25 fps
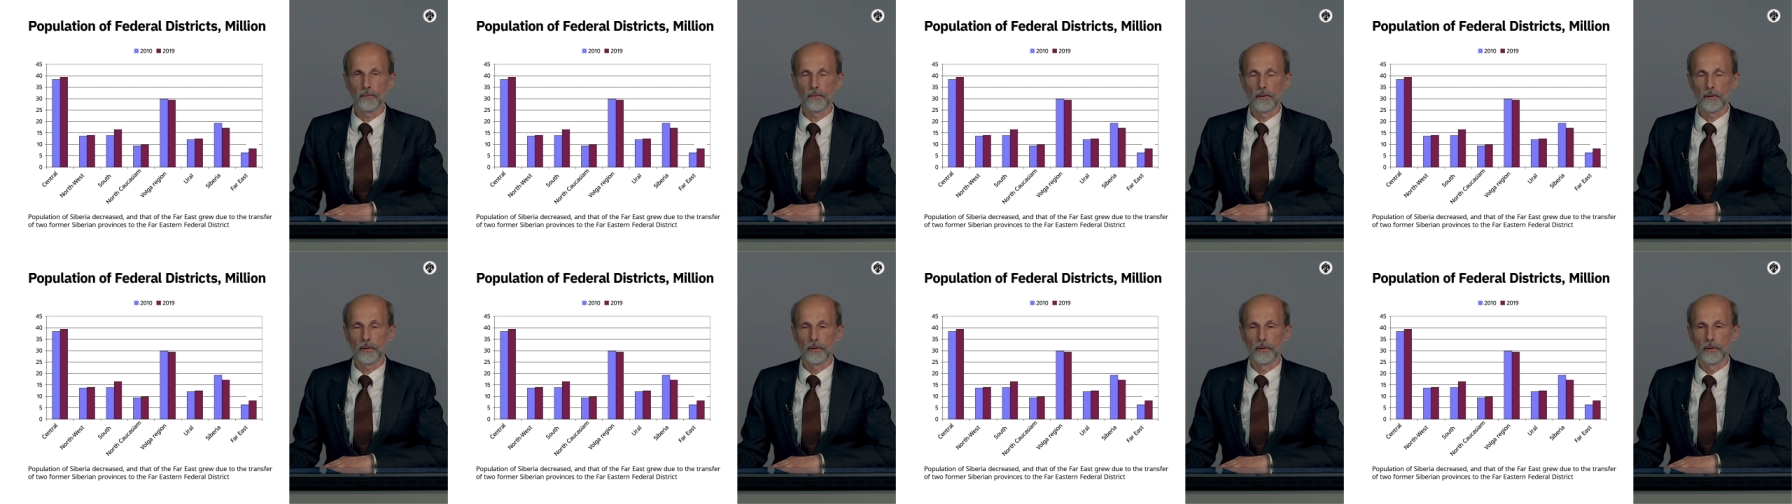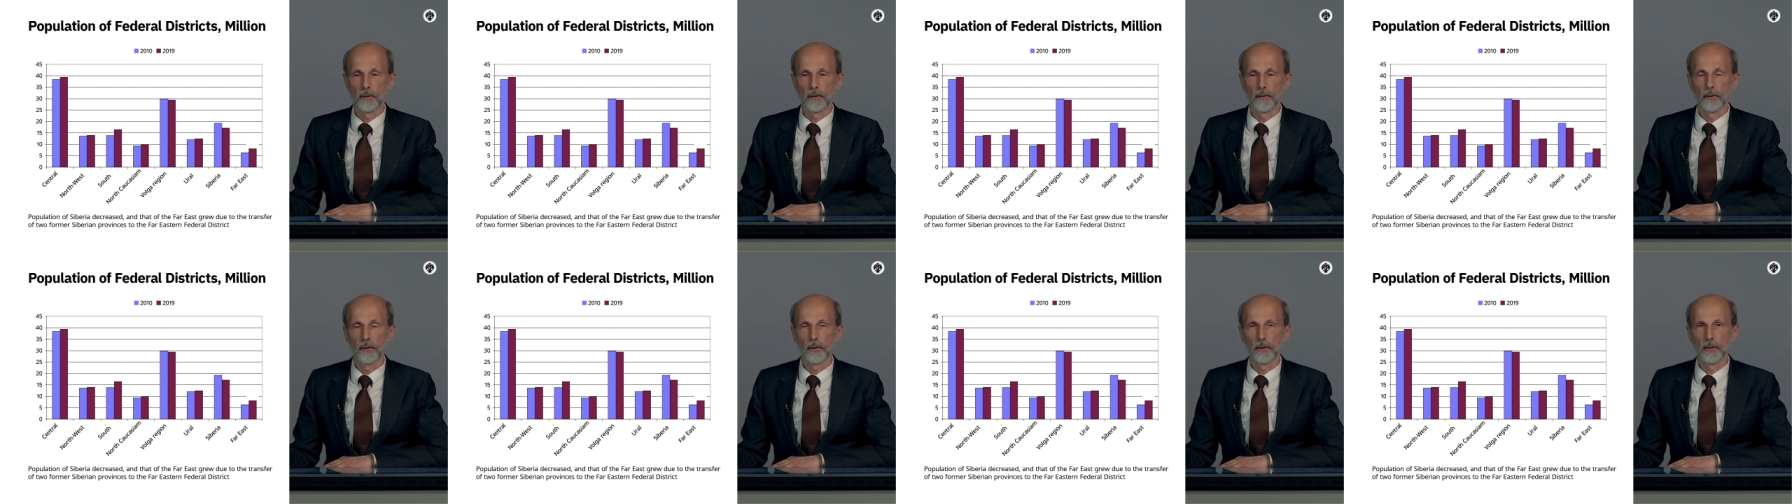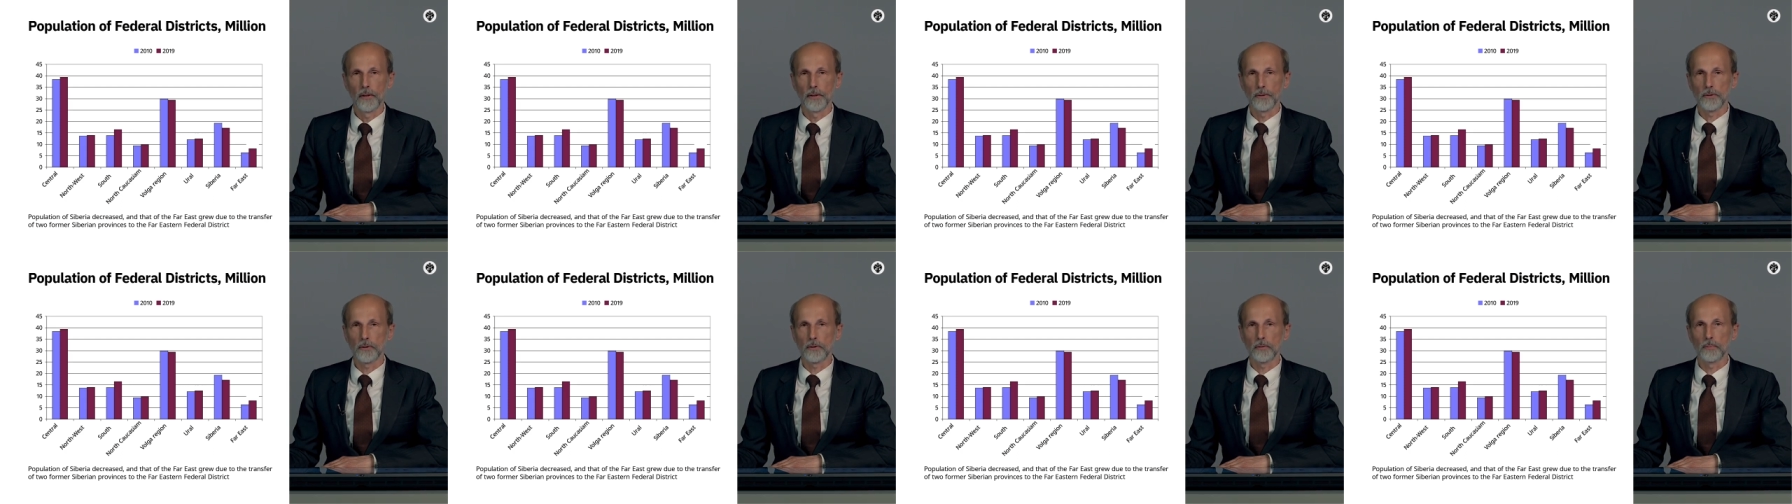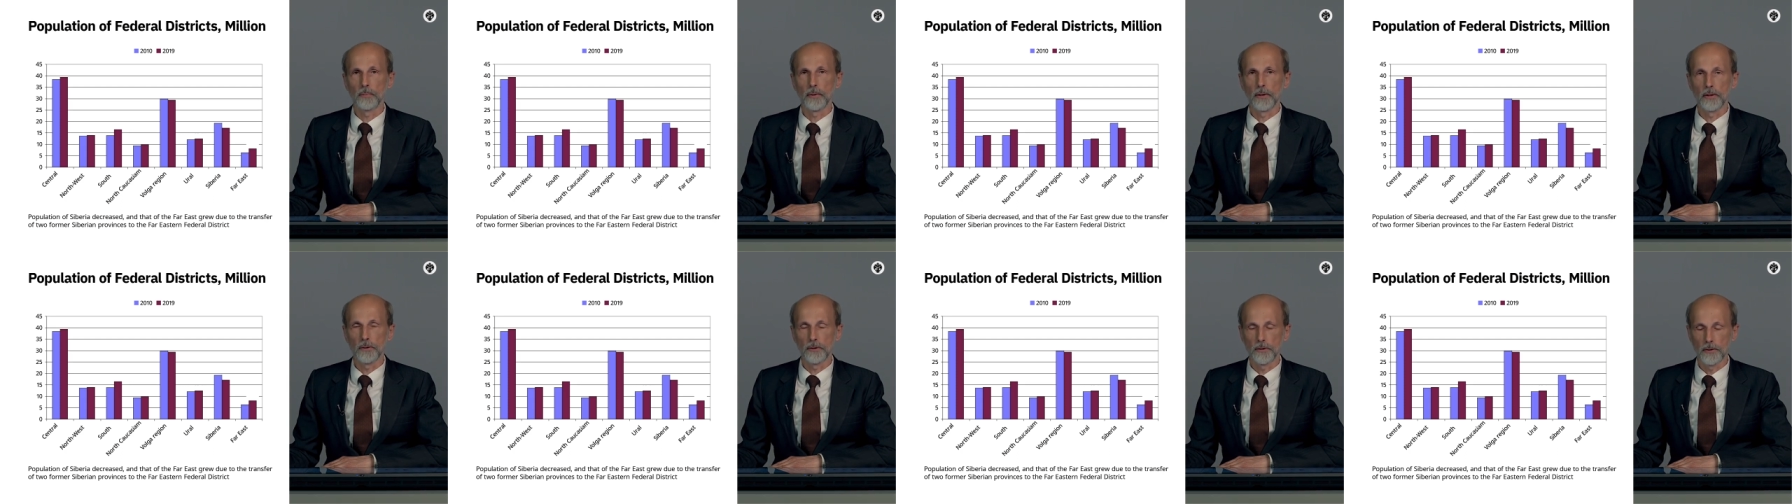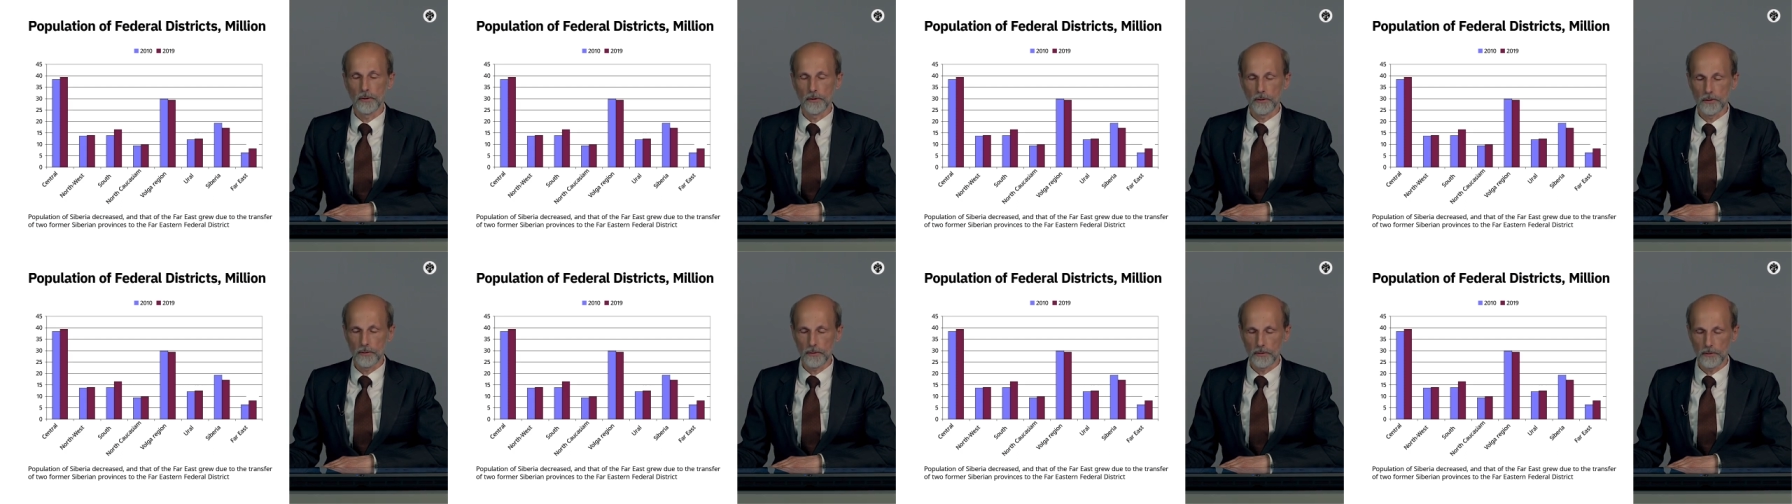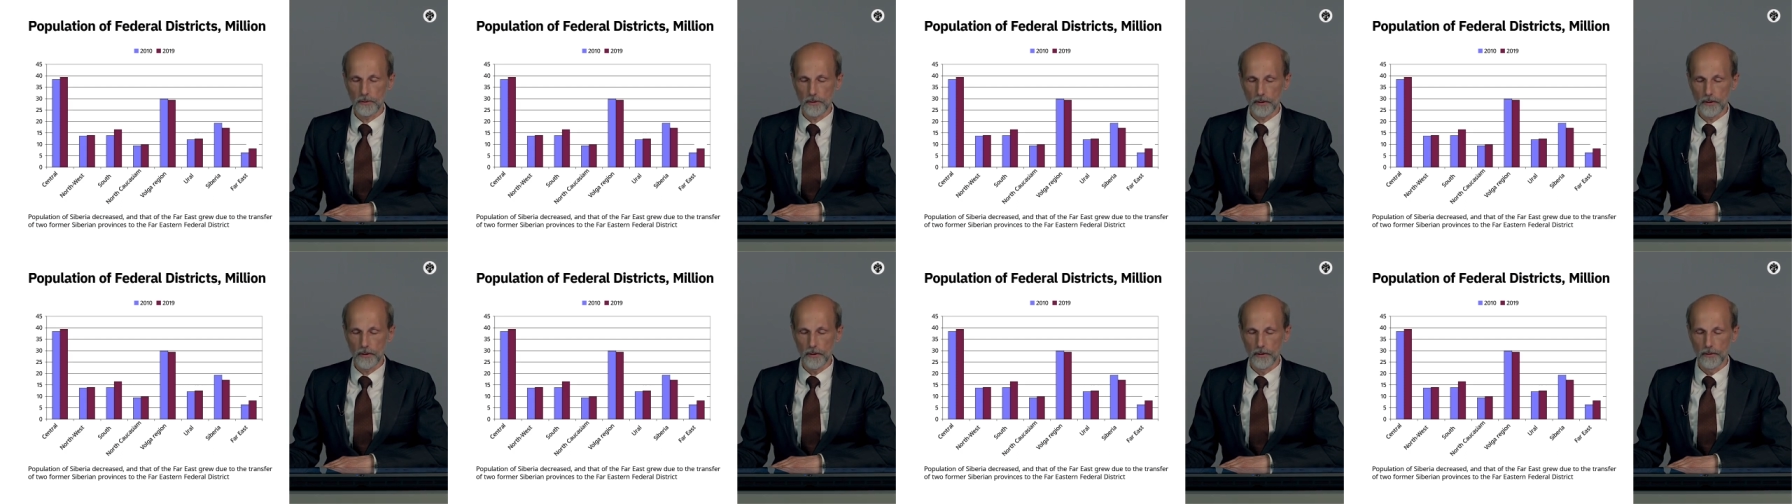the largest by
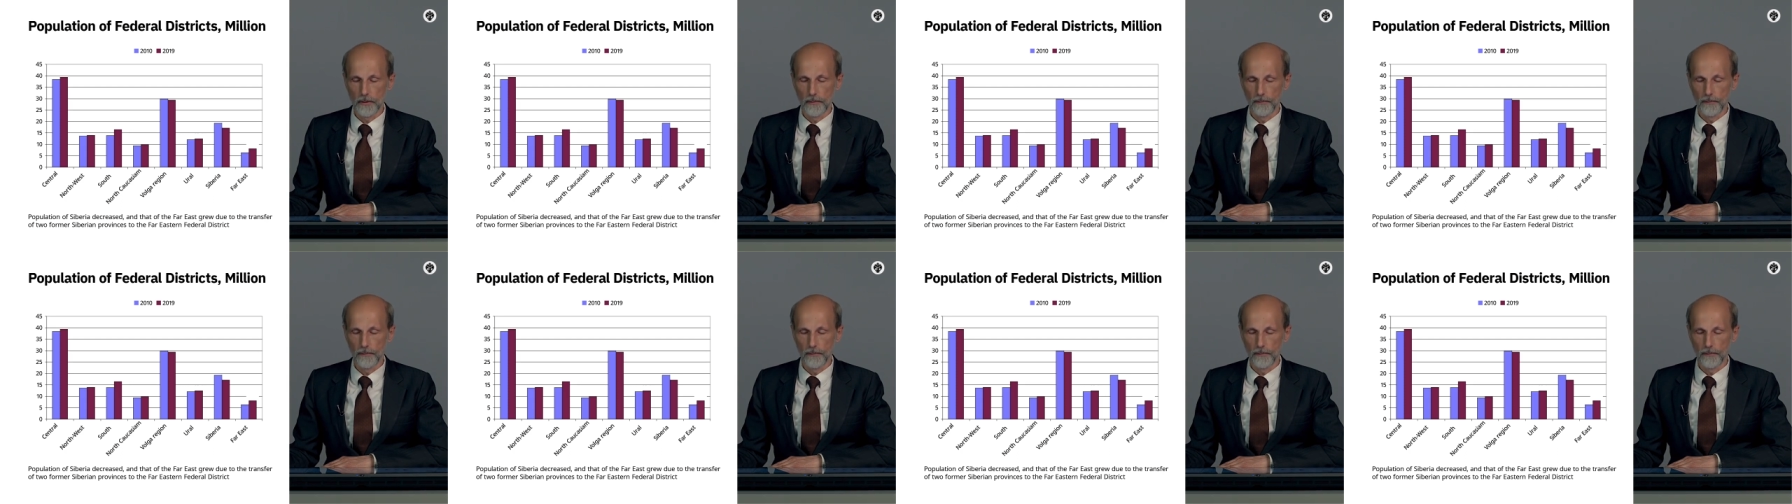territory,